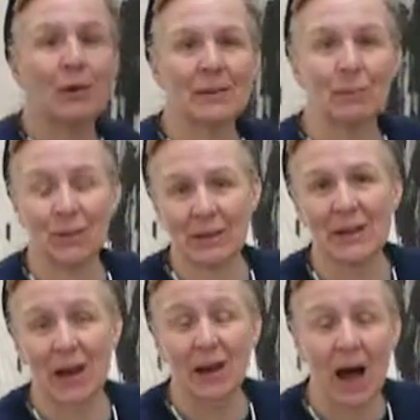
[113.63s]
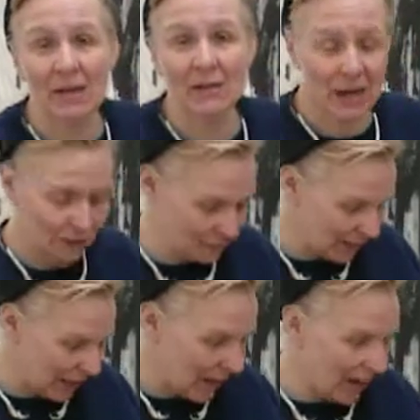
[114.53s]
put in that
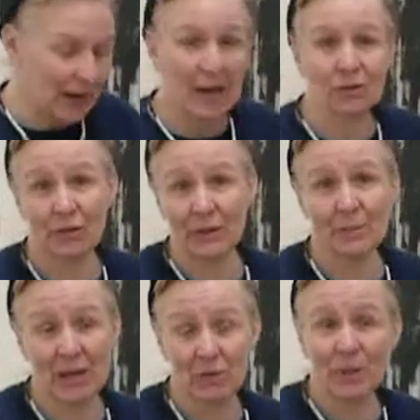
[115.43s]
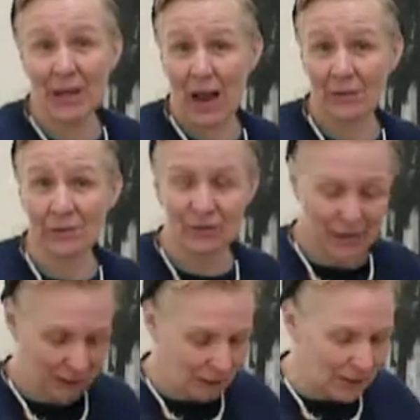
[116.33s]
context, it actually makes me kind of
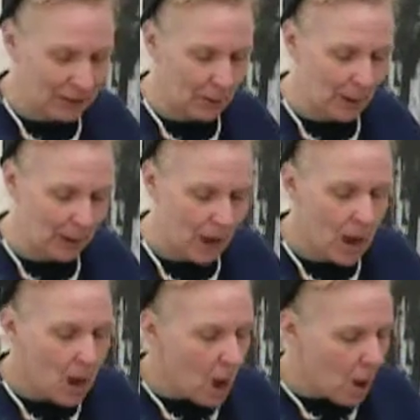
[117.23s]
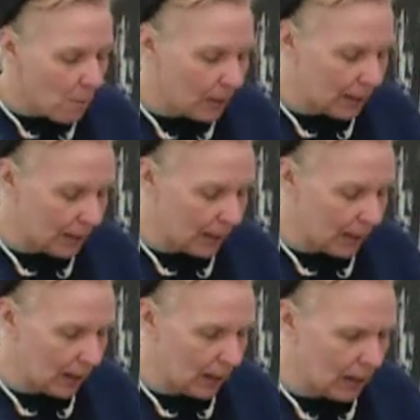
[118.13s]
sick thinking about it,
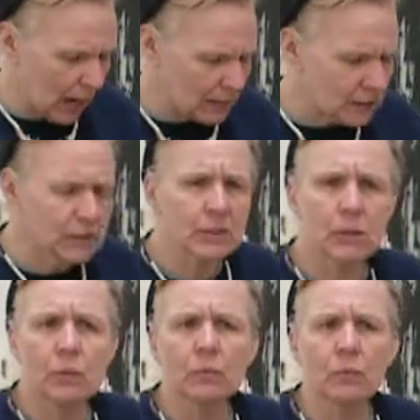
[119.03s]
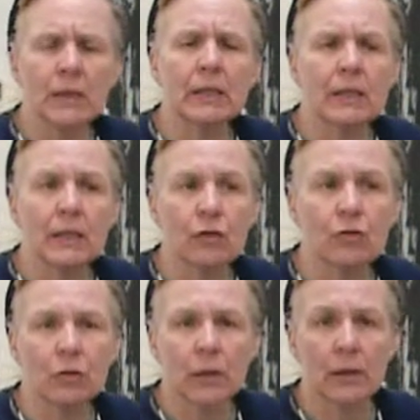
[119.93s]
but I do really
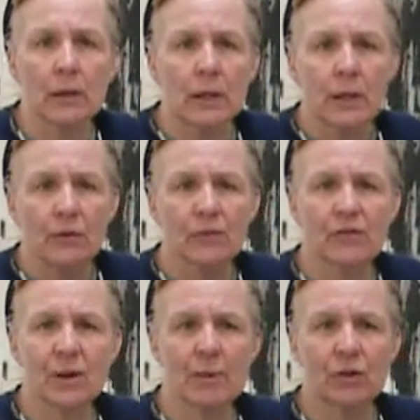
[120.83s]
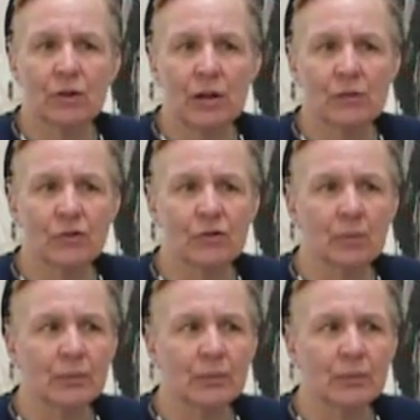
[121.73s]
enjoy this image, and there's